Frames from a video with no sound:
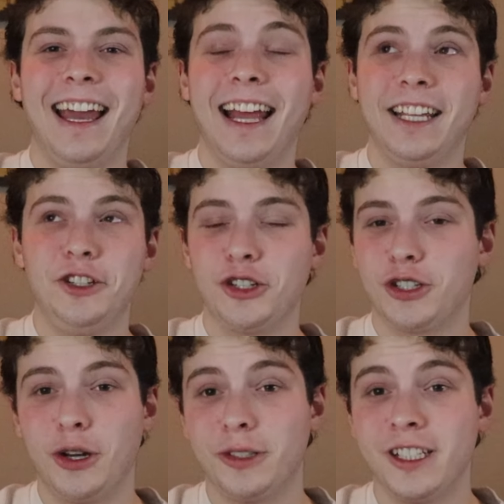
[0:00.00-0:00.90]
and he
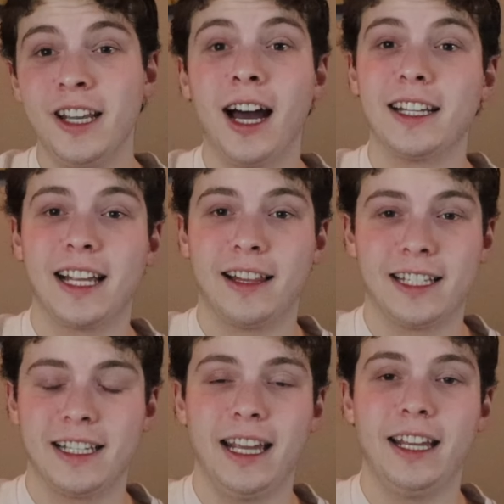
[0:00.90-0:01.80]
just goes nuts on the
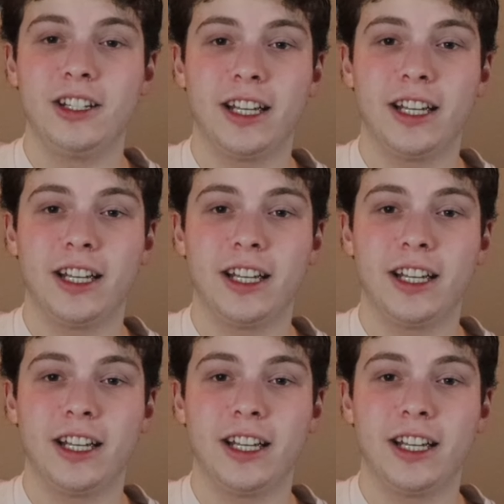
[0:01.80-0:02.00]
stage.